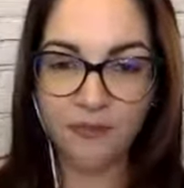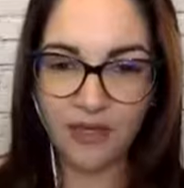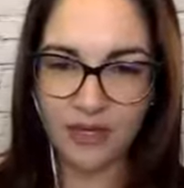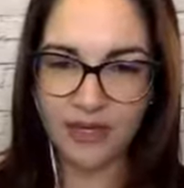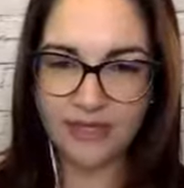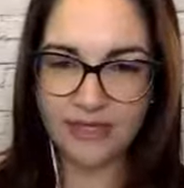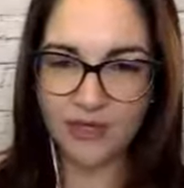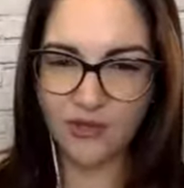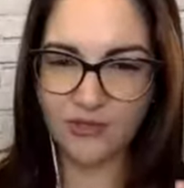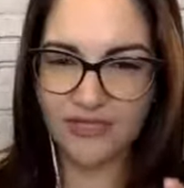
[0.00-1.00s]
can
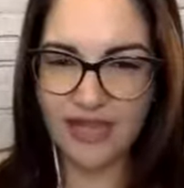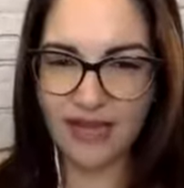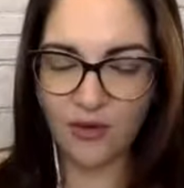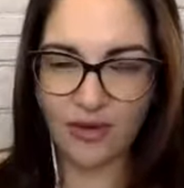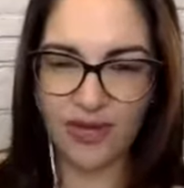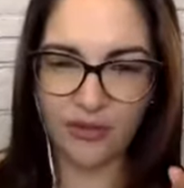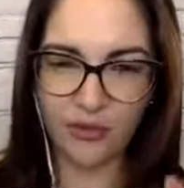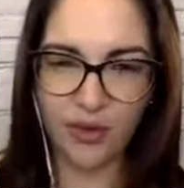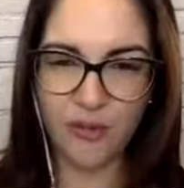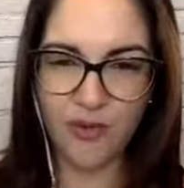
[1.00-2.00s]
sort of set, okay, in
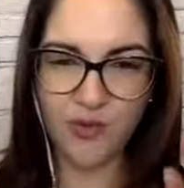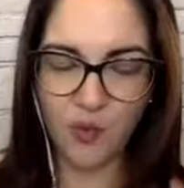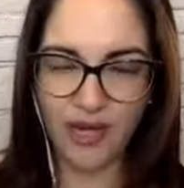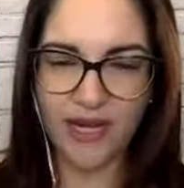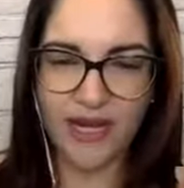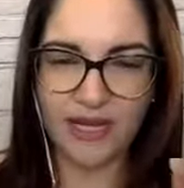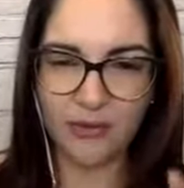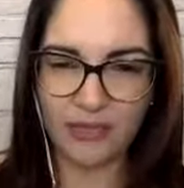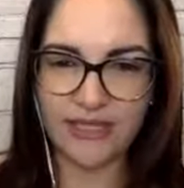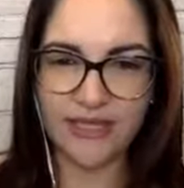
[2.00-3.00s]
3 months, what can I
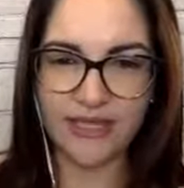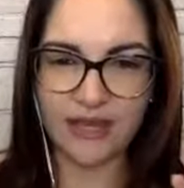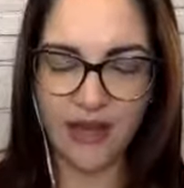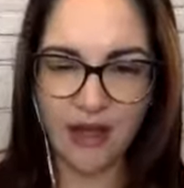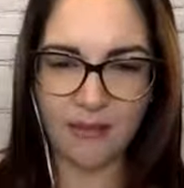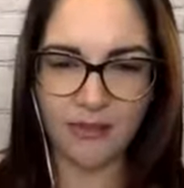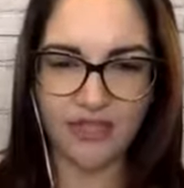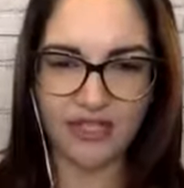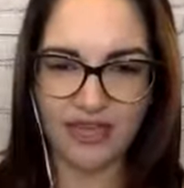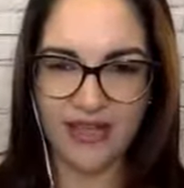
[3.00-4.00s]
realistically accomplish
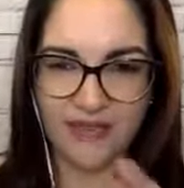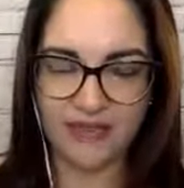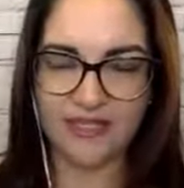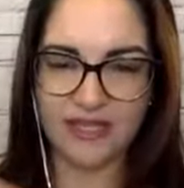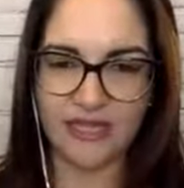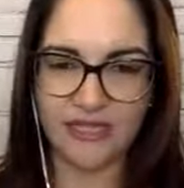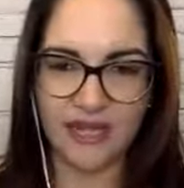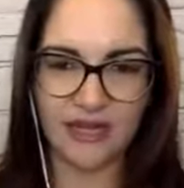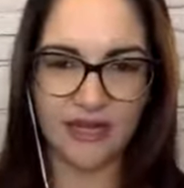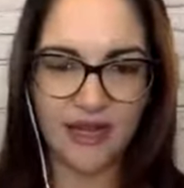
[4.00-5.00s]
to get this thing
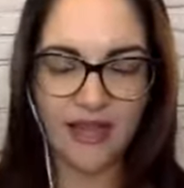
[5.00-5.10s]
done?